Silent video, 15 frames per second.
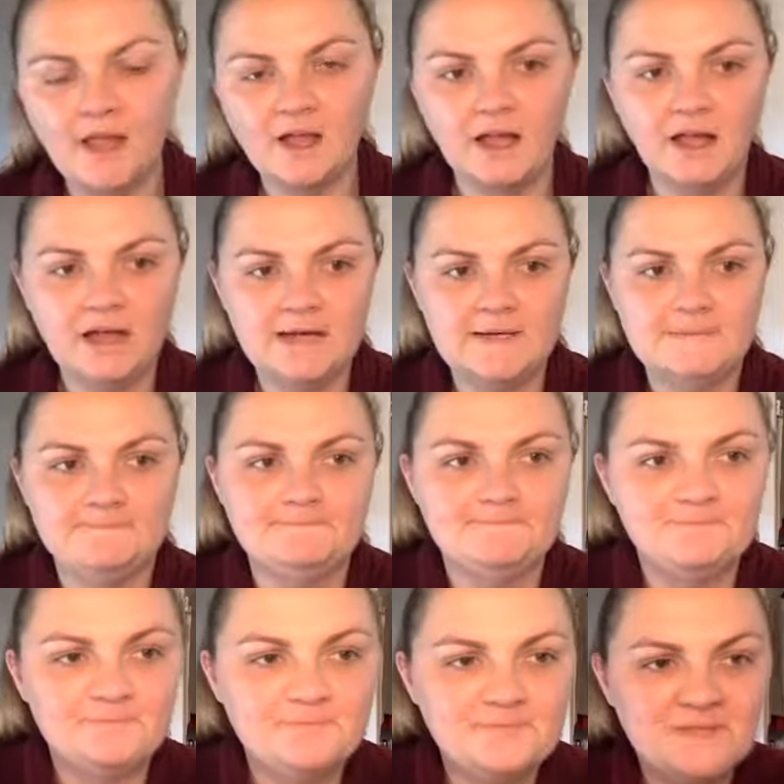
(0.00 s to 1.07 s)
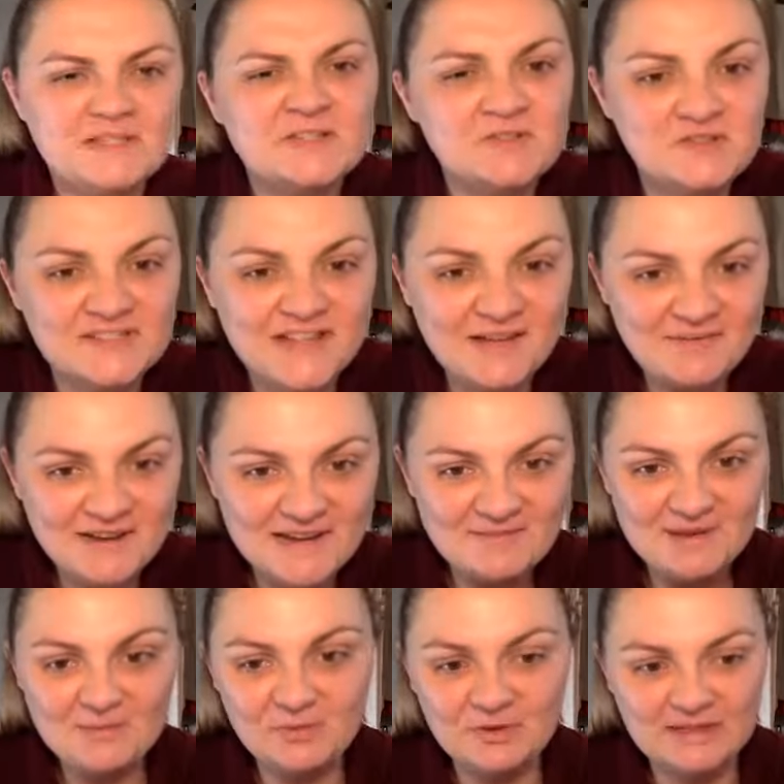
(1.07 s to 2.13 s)
Since there's not many
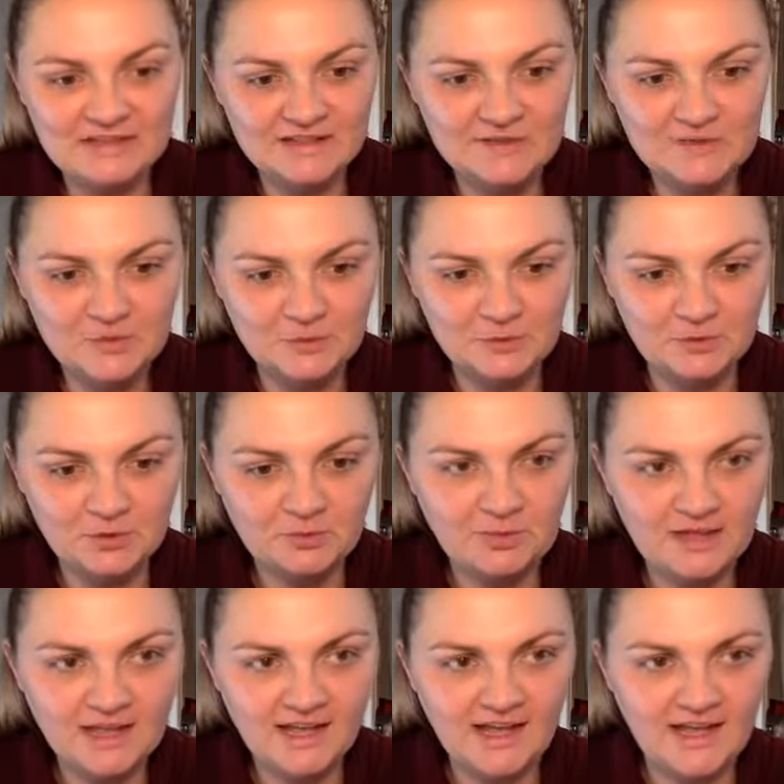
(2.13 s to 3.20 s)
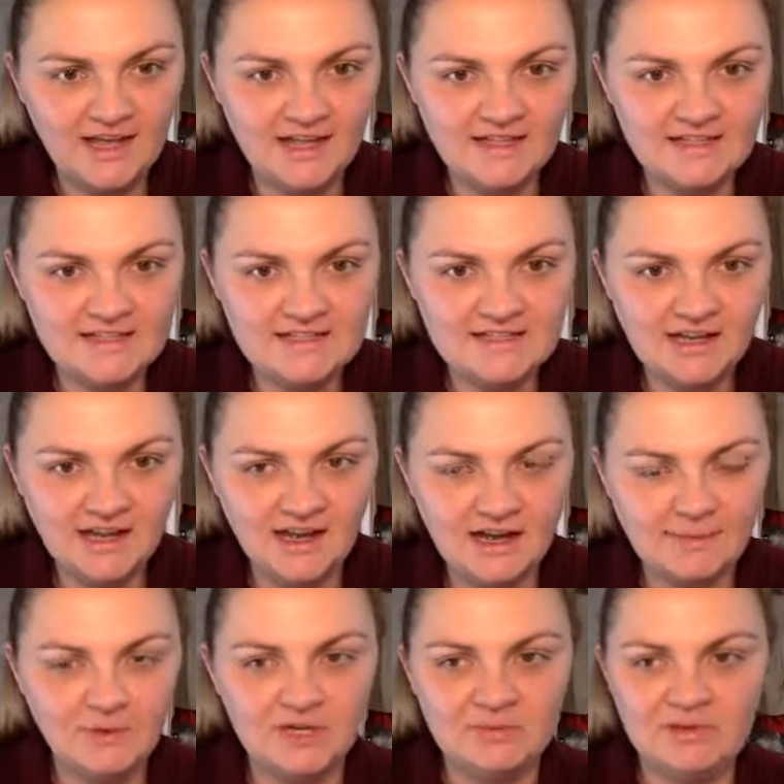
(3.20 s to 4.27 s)
people in this group and
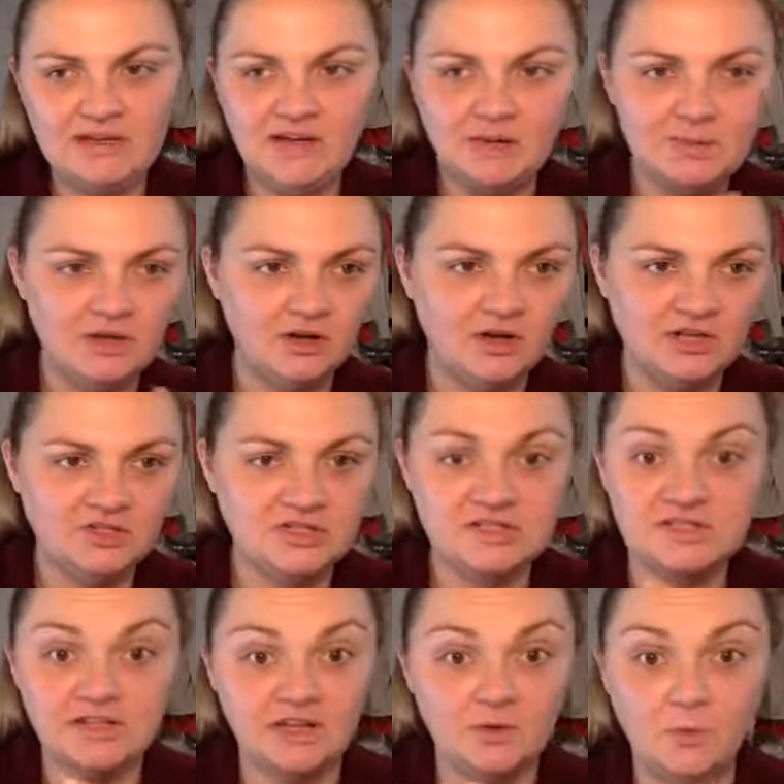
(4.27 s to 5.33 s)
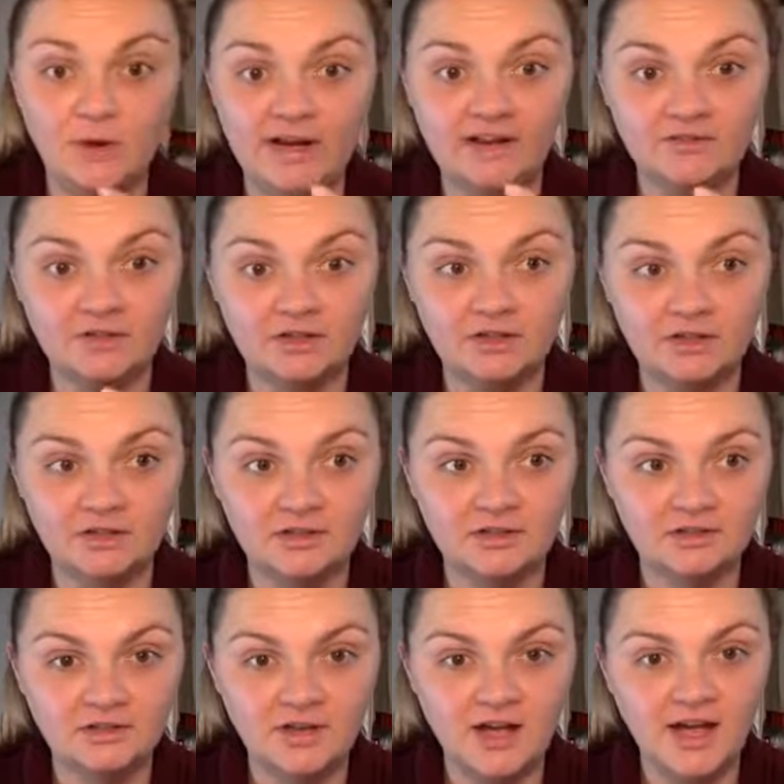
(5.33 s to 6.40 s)
I'm going to be coming on just like whenever
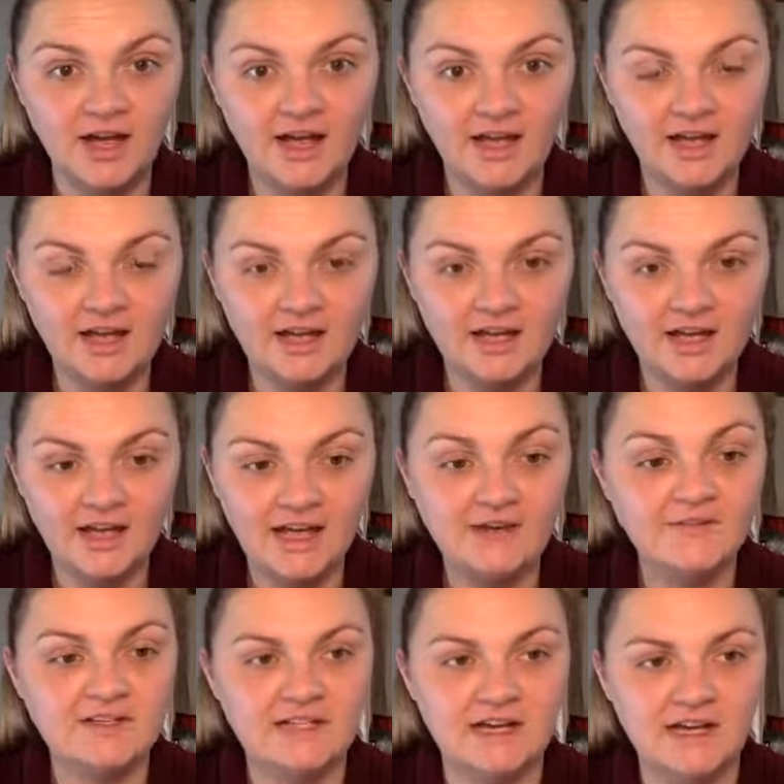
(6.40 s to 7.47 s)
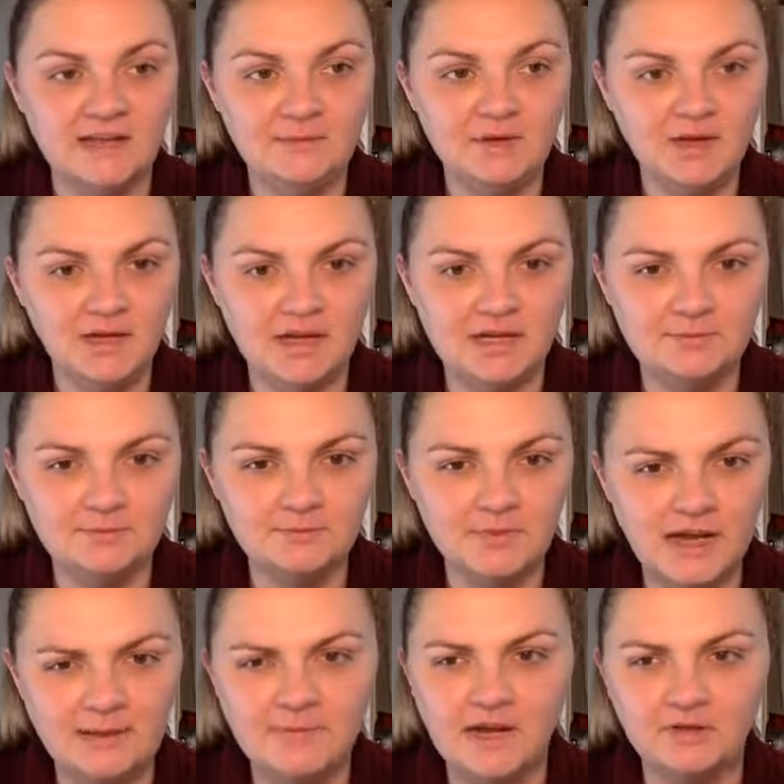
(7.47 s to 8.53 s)
I have the time, I'm
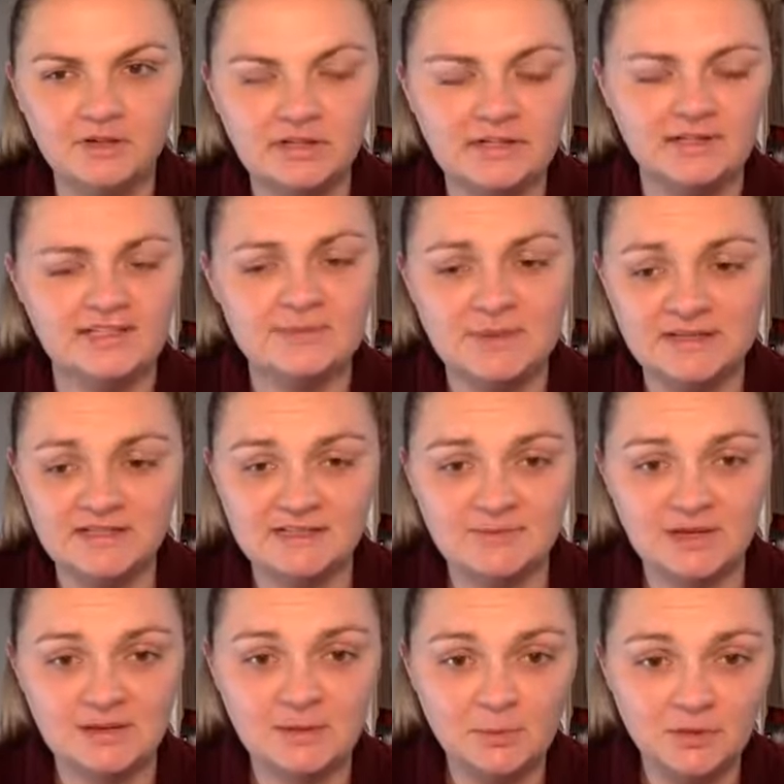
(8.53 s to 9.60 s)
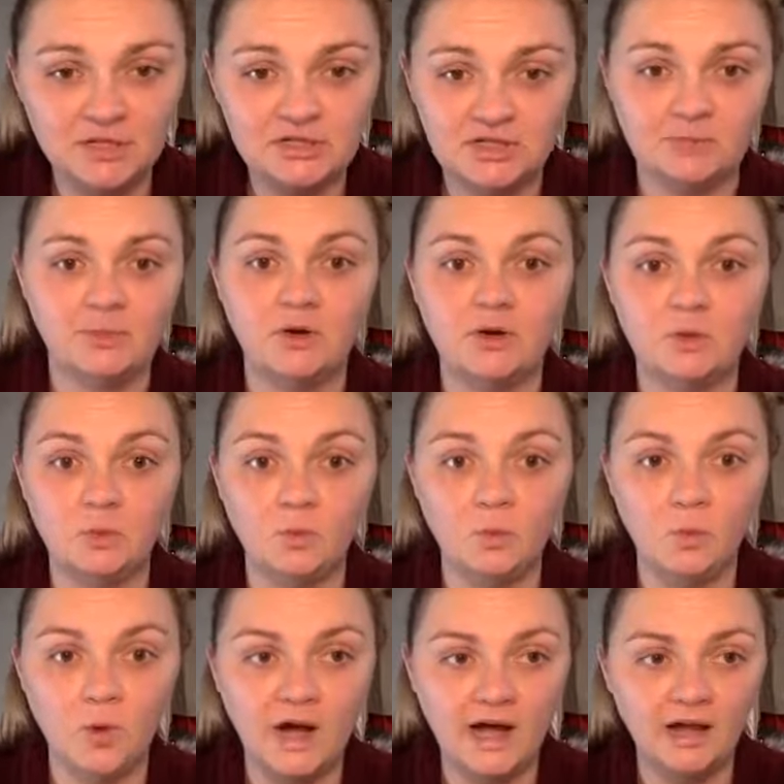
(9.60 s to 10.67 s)
not really expecting many people to jump on
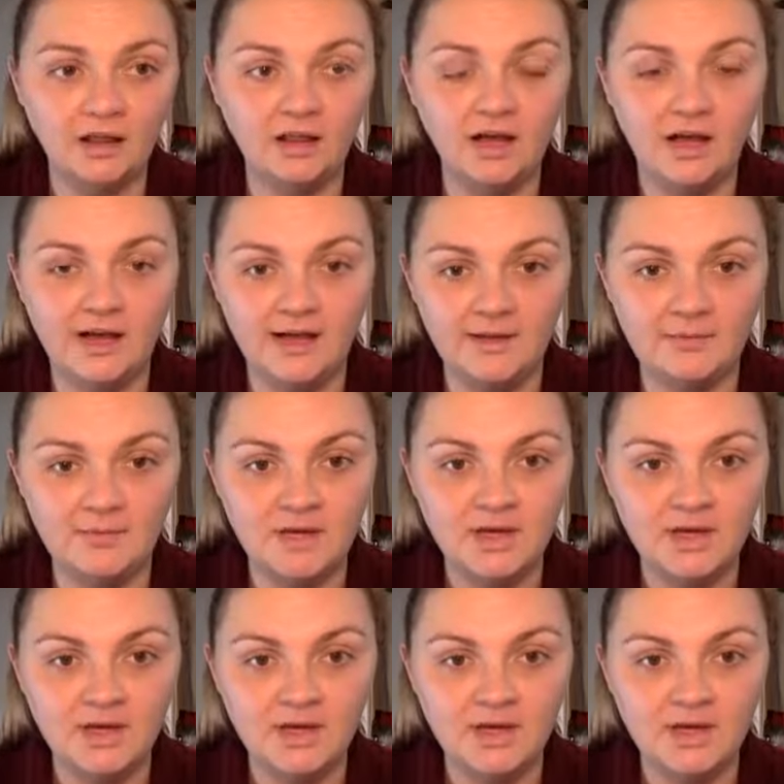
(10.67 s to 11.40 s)
while I'm